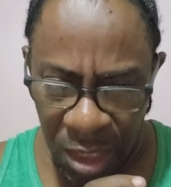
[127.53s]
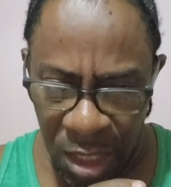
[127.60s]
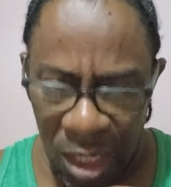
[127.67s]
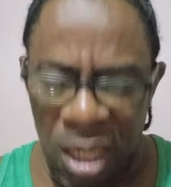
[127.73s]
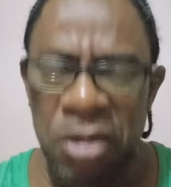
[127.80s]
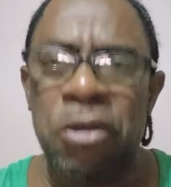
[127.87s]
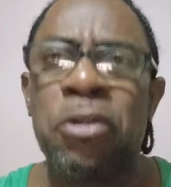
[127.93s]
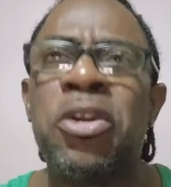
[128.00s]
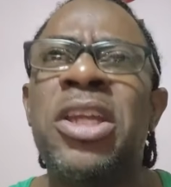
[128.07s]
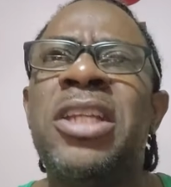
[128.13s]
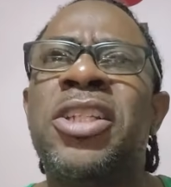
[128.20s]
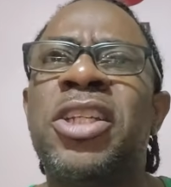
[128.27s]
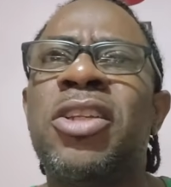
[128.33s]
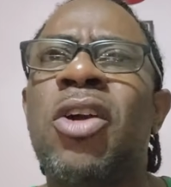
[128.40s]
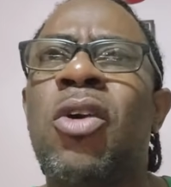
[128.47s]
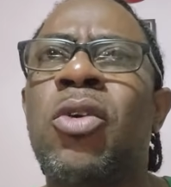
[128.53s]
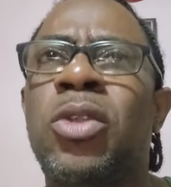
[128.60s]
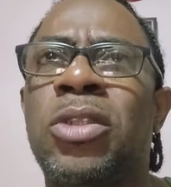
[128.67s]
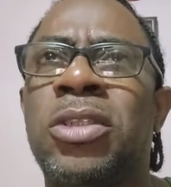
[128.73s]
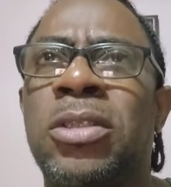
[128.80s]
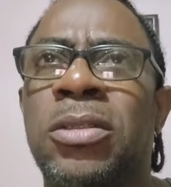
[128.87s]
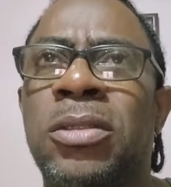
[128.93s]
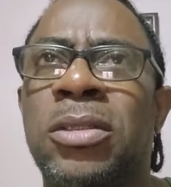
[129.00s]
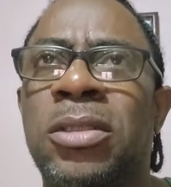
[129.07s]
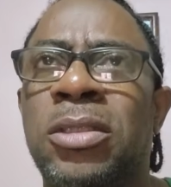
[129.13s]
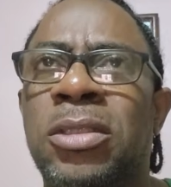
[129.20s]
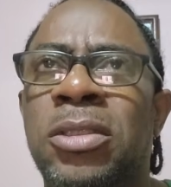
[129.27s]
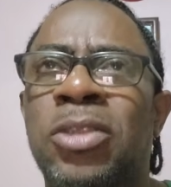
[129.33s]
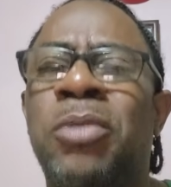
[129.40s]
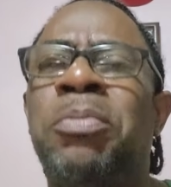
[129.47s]
in reaching out
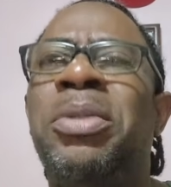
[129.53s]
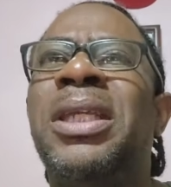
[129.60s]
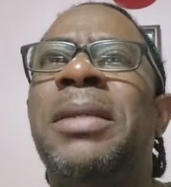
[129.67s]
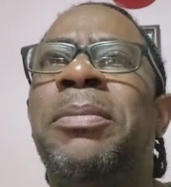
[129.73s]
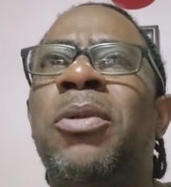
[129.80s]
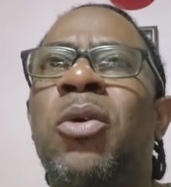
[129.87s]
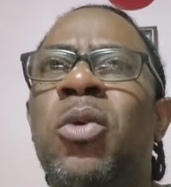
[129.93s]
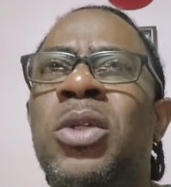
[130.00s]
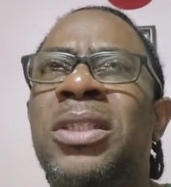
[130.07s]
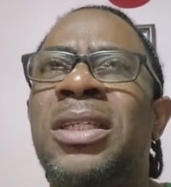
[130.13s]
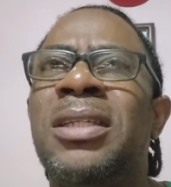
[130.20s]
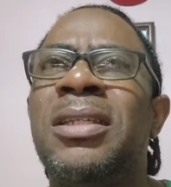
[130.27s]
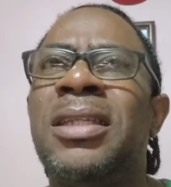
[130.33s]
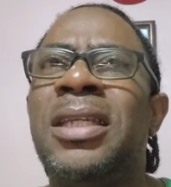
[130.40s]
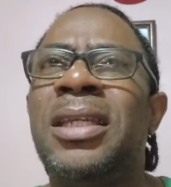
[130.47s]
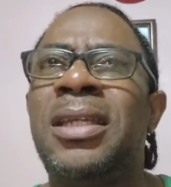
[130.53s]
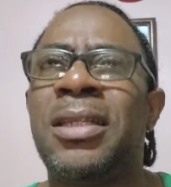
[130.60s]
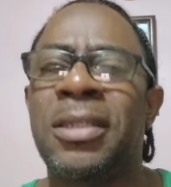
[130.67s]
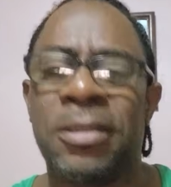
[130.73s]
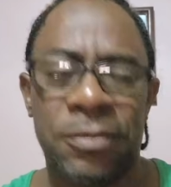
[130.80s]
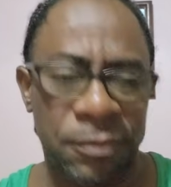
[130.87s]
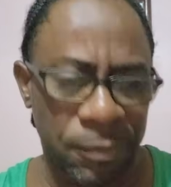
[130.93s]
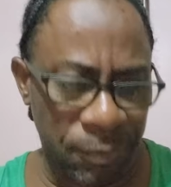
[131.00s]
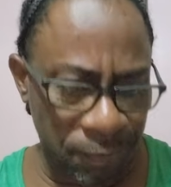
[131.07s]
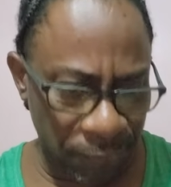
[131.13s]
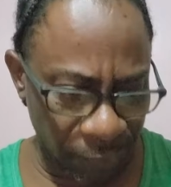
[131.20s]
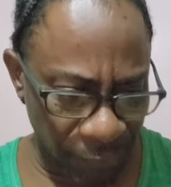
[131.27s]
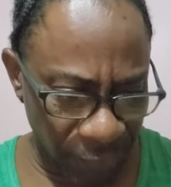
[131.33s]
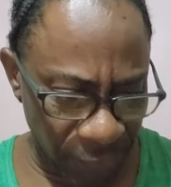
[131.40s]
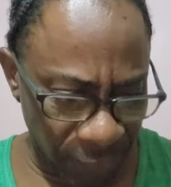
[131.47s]
to people who is in need.
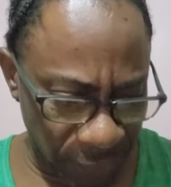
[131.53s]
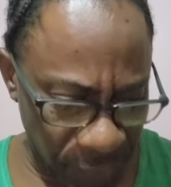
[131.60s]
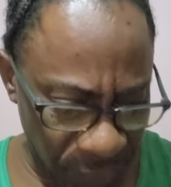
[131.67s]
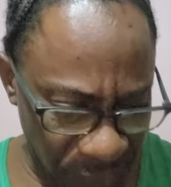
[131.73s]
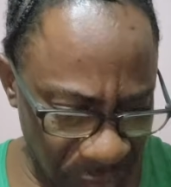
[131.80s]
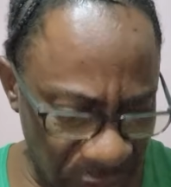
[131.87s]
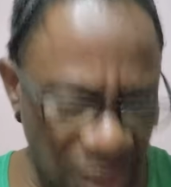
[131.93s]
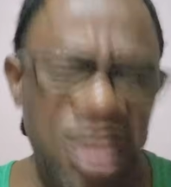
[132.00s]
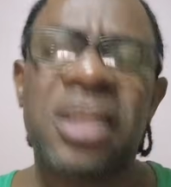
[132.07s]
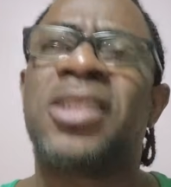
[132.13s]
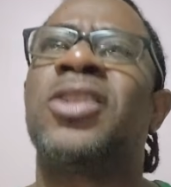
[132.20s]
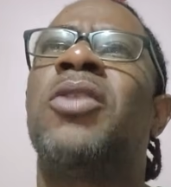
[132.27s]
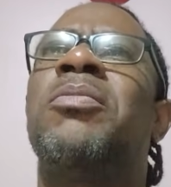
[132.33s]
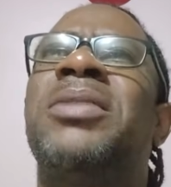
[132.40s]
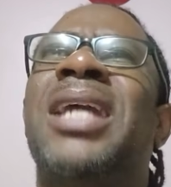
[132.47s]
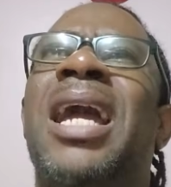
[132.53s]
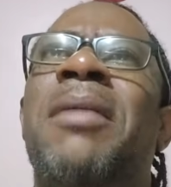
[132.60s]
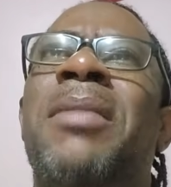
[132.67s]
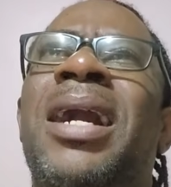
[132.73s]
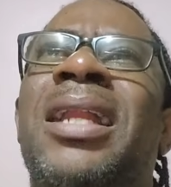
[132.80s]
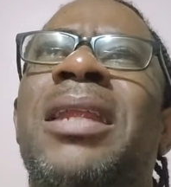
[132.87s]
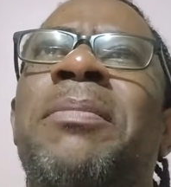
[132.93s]
Sometimes all the